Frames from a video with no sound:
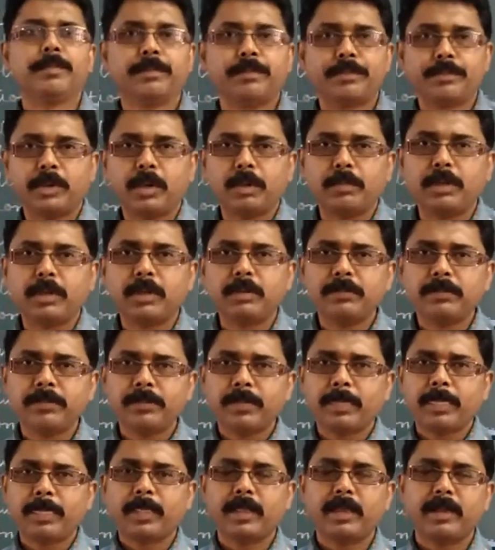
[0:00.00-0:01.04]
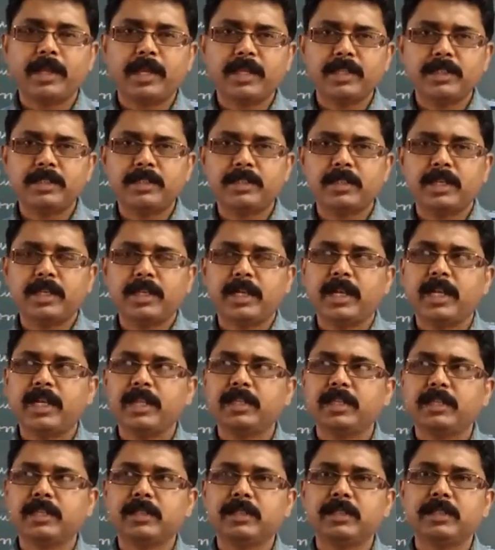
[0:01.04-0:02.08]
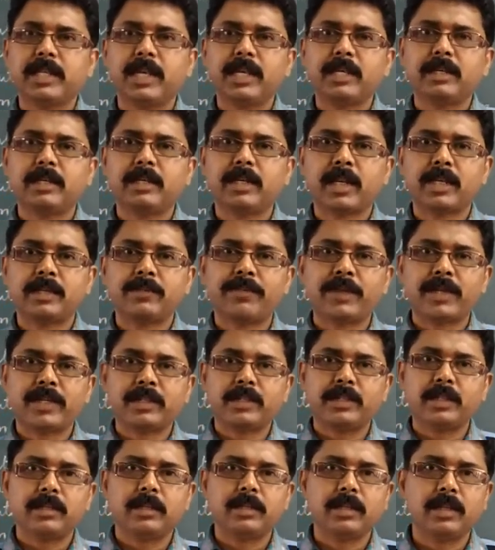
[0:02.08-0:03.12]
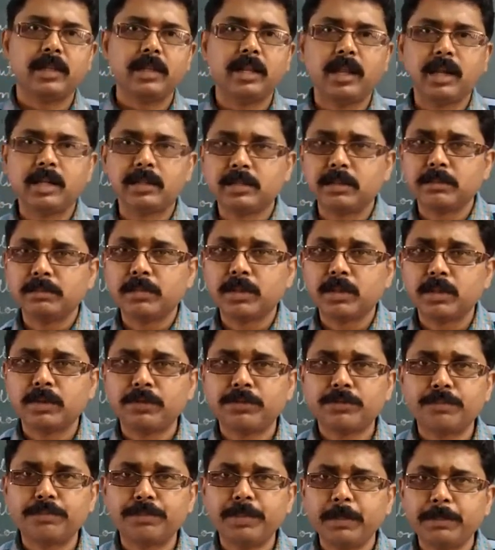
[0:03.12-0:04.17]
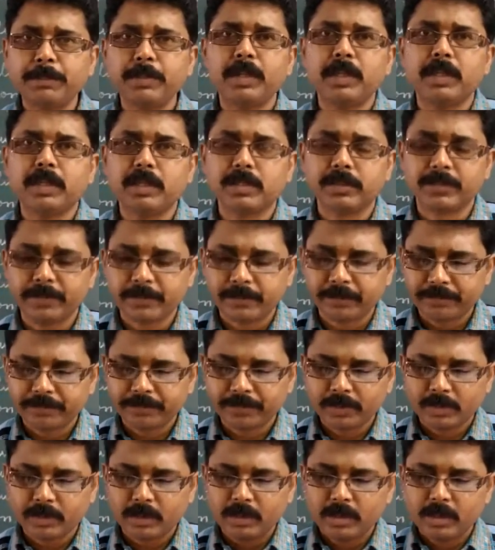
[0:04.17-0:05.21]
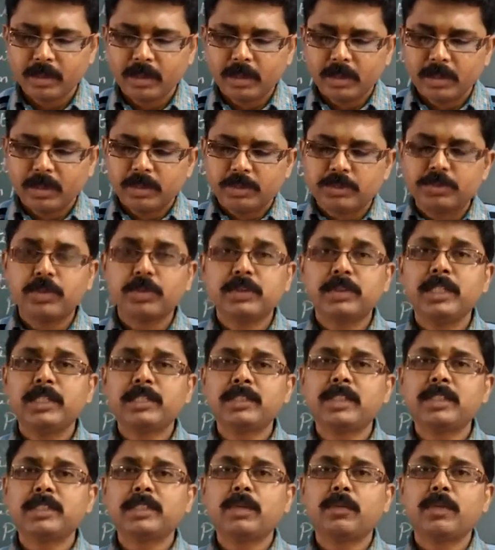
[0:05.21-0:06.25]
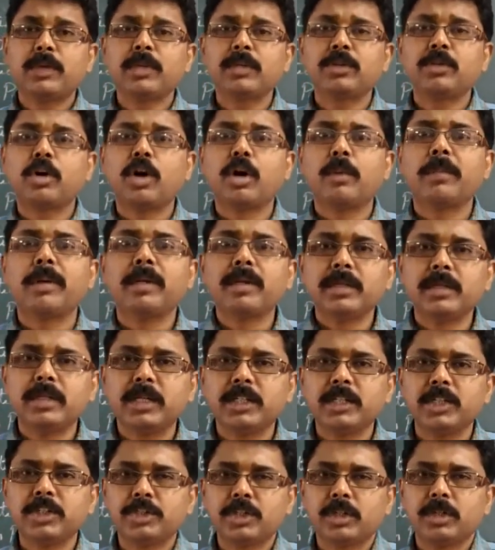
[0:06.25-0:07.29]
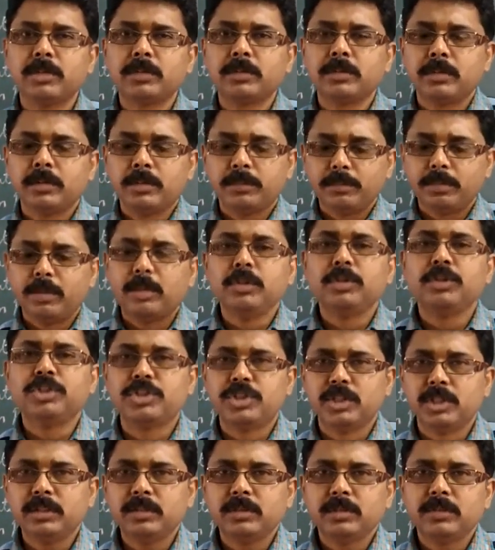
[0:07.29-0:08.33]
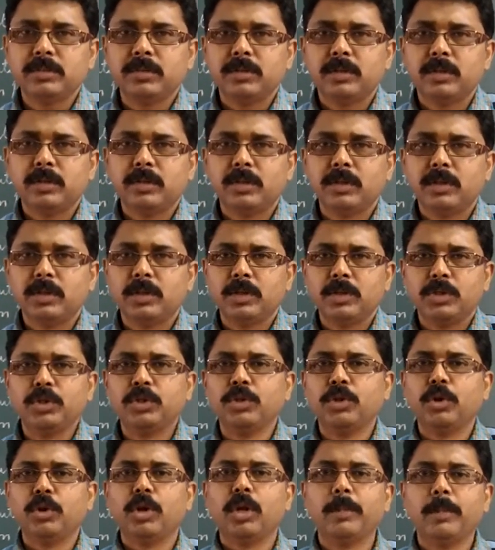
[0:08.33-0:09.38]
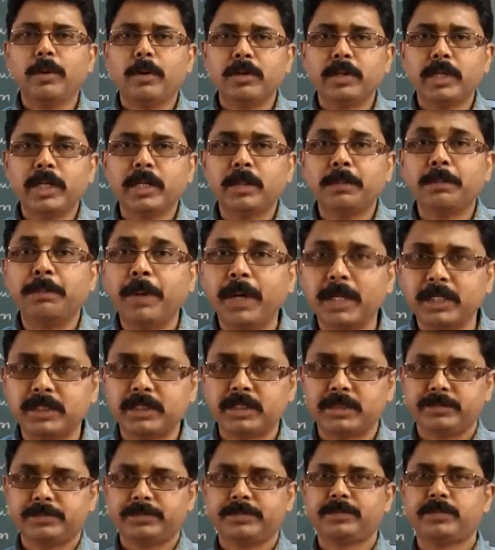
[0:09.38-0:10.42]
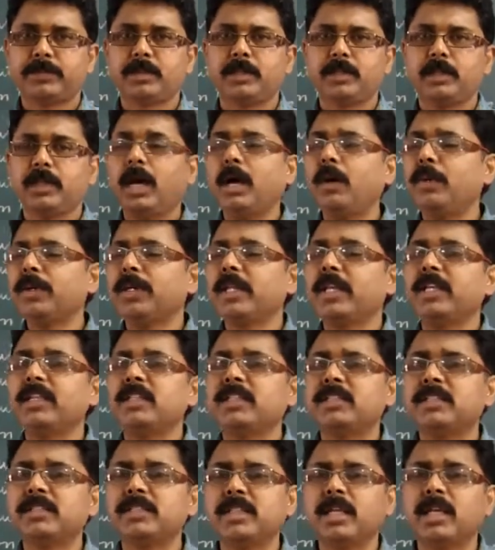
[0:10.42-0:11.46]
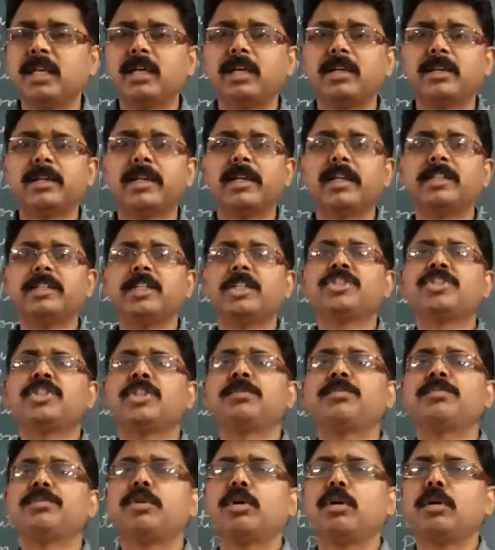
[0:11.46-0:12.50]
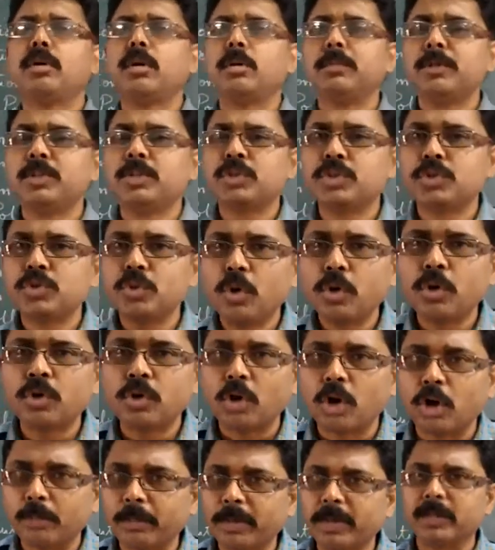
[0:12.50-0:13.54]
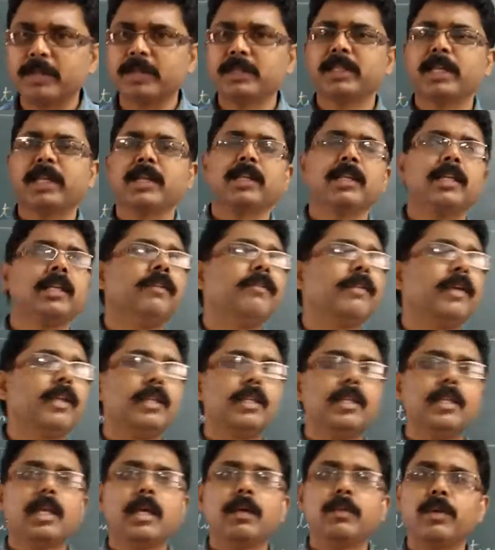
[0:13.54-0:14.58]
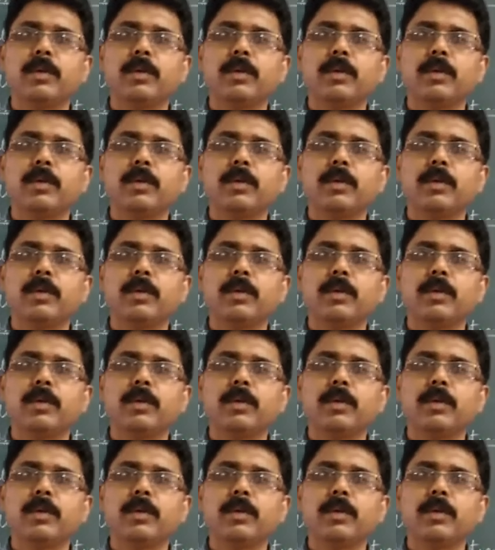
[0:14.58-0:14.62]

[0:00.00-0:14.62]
problem, right, and that affected a large number of people here. So this is the one common radiation pollution, you know about it. But nowadays the radiation problem is so common that even in